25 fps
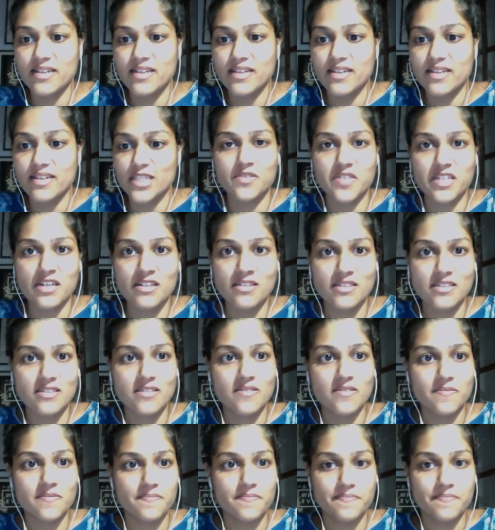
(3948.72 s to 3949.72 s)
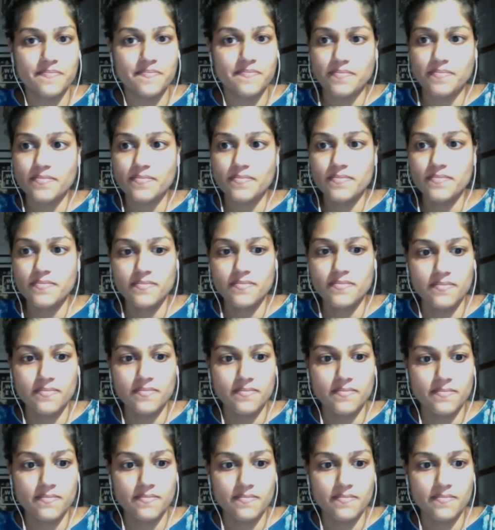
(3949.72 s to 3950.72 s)
Ashley is with
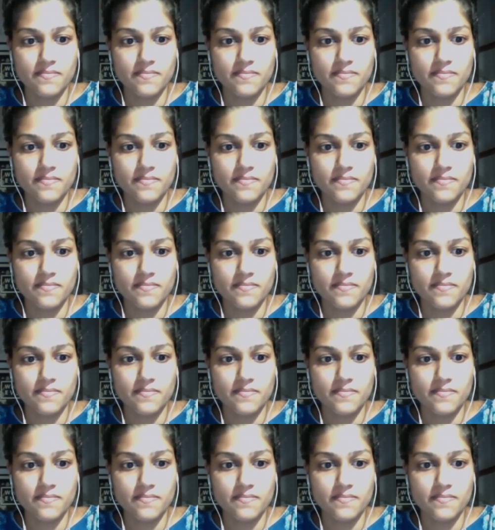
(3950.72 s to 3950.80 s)
us.